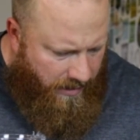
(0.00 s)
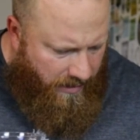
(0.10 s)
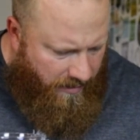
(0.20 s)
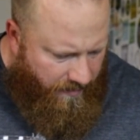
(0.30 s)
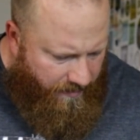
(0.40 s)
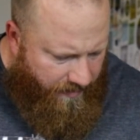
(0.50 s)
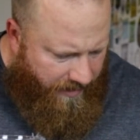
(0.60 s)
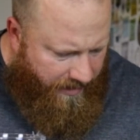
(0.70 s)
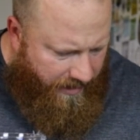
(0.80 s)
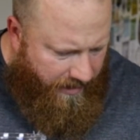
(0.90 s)
I don't
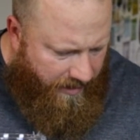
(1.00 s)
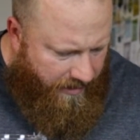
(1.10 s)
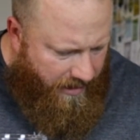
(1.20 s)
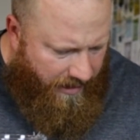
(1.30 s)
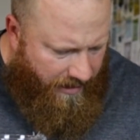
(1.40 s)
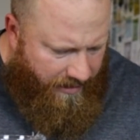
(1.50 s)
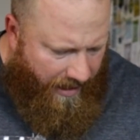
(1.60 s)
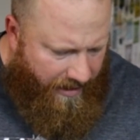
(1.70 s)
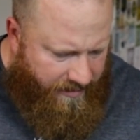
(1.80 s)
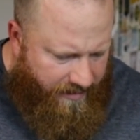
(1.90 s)
really, yeah, it
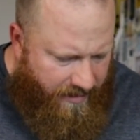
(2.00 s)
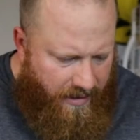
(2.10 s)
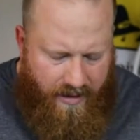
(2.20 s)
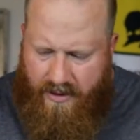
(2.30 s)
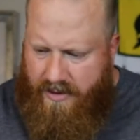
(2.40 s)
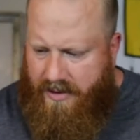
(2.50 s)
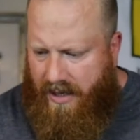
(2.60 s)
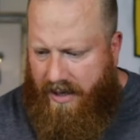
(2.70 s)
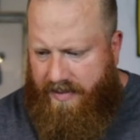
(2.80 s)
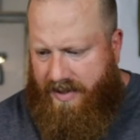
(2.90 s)
has the
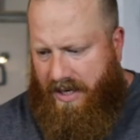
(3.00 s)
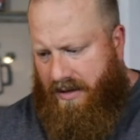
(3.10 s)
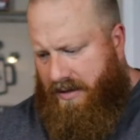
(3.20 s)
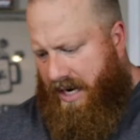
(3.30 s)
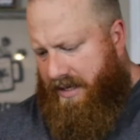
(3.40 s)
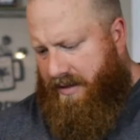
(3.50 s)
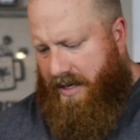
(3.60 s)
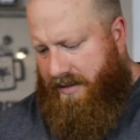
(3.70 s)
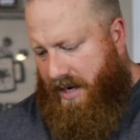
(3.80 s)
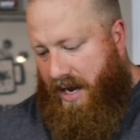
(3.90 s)
same style
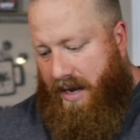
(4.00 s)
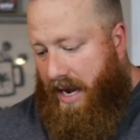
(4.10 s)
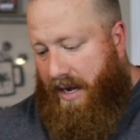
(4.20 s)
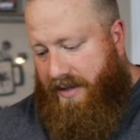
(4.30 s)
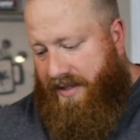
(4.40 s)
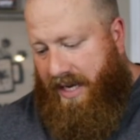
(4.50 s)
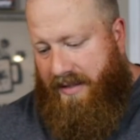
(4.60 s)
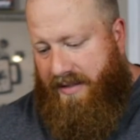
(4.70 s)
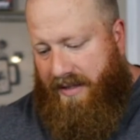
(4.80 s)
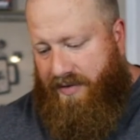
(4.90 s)
guidelines. Yeah, this
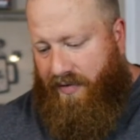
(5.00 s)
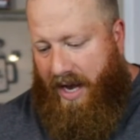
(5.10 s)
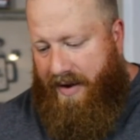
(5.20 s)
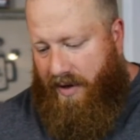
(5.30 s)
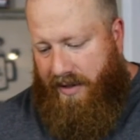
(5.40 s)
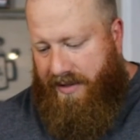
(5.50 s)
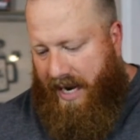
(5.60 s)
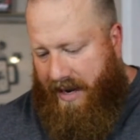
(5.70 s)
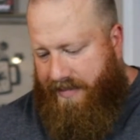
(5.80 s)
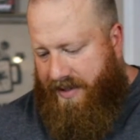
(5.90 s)
can says five,
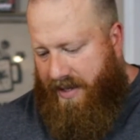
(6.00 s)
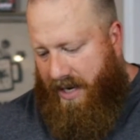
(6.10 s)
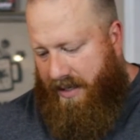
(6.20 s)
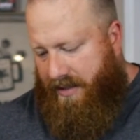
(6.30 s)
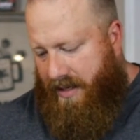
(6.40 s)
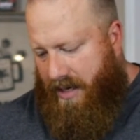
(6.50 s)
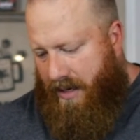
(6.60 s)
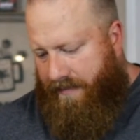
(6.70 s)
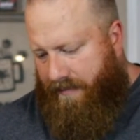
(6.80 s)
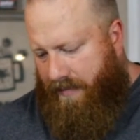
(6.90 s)
Untappd says
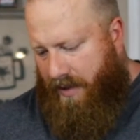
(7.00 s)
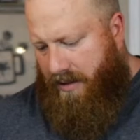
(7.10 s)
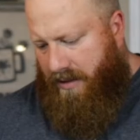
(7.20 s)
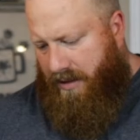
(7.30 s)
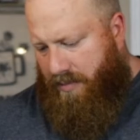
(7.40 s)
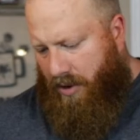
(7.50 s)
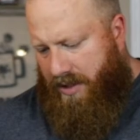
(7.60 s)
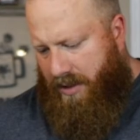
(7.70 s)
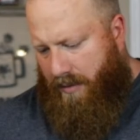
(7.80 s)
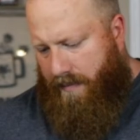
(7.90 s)
uh, six
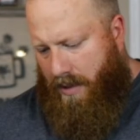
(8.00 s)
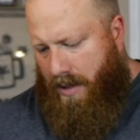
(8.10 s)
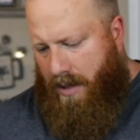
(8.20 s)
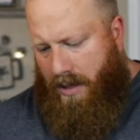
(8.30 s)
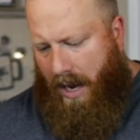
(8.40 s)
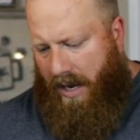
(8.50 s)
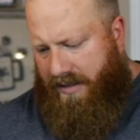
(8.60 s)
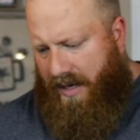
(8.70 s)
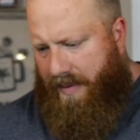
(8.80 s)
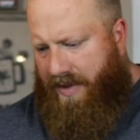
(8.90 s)
point two. Yeah,
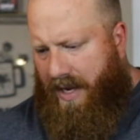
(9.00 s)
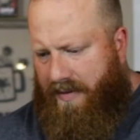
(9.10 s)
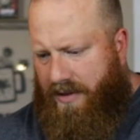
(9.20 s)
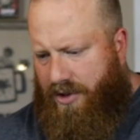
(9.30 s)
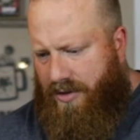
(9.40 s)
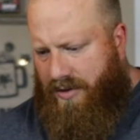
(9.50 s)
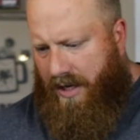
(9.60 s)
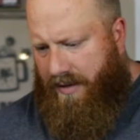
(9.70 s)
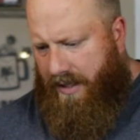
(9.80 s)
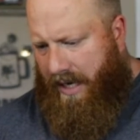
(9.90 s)
same thing that's
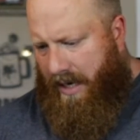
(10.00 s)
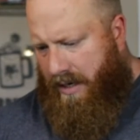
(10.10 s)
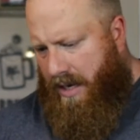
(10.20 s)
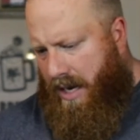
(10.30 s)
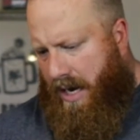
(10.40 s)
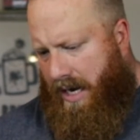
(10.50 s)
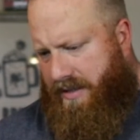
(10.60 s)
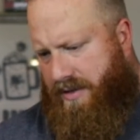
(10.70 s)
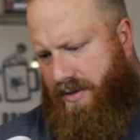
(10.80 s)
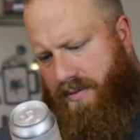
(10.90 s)
usually on the can. I
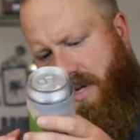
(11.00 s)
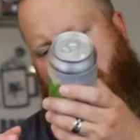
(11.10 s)
do